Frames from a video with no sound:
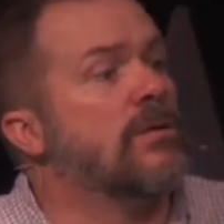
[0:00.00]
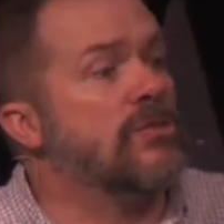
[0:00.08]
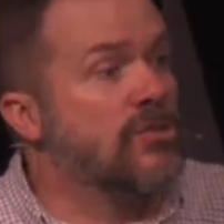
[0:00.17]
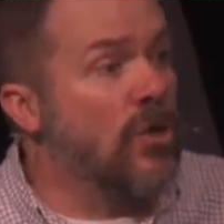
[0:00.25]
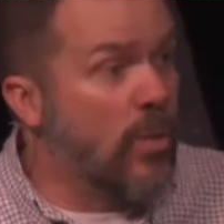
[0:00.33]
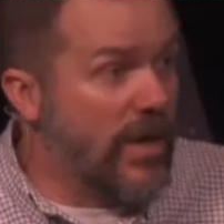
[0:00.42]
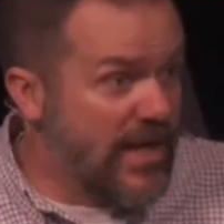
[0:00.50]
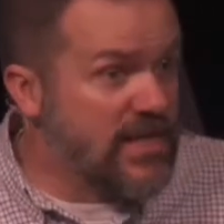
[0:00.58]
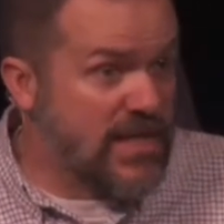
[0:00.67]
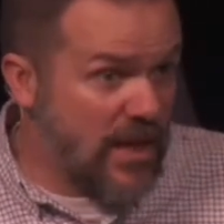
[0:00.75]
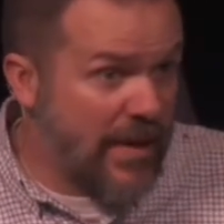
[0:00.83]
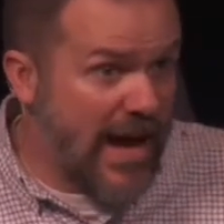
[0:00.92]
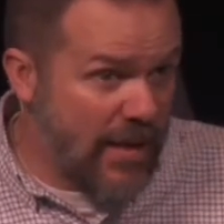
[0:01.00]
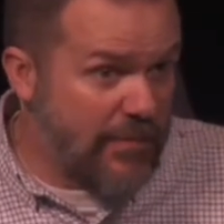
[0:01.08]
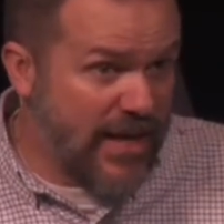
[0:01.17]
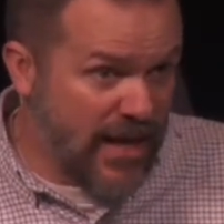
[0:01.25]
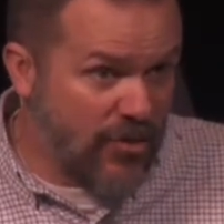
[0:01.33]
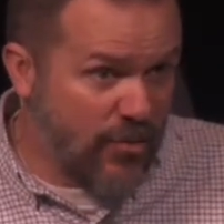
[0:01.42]
So what ends up
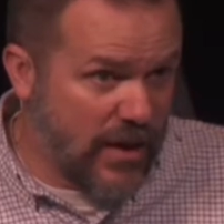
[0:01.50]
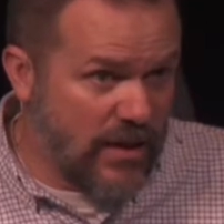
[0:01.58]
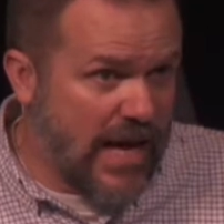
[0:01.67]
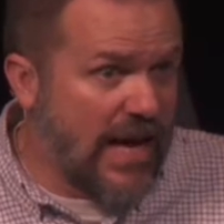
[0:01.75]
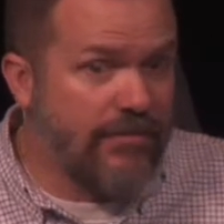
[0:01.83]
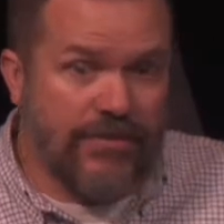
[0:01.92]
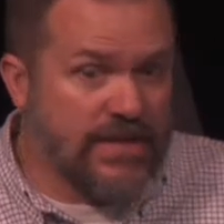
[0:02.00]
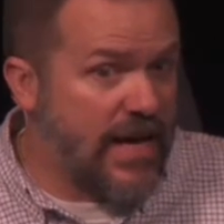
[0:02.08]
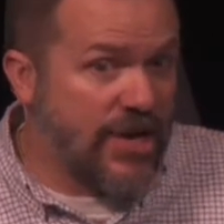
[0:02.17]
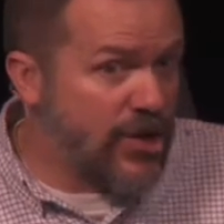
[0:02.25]
happening in real life is that